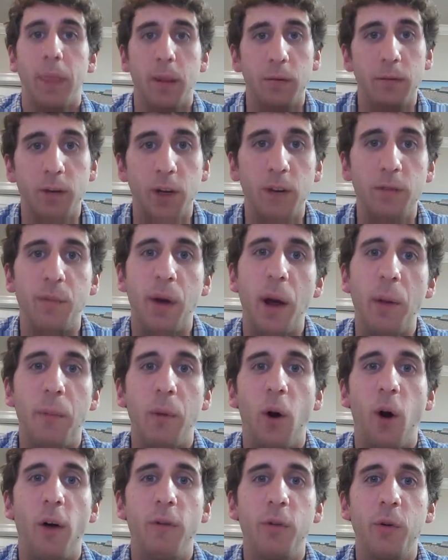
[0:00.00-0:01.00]
Forgive my
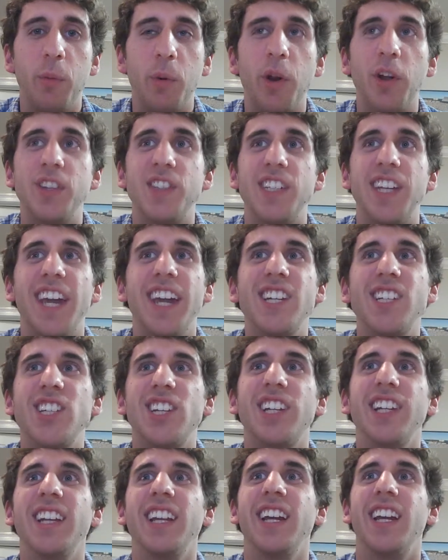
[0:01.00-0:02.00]
awful
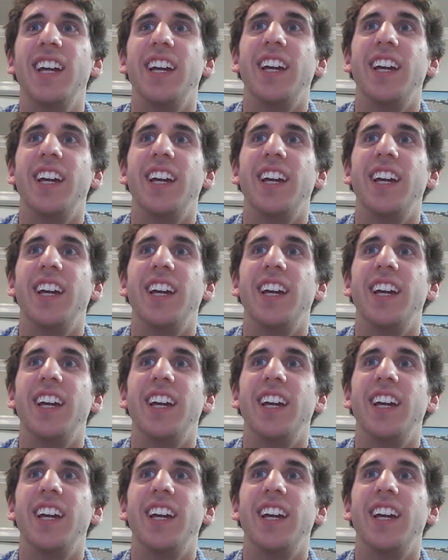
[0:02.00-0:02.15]
pronunciation.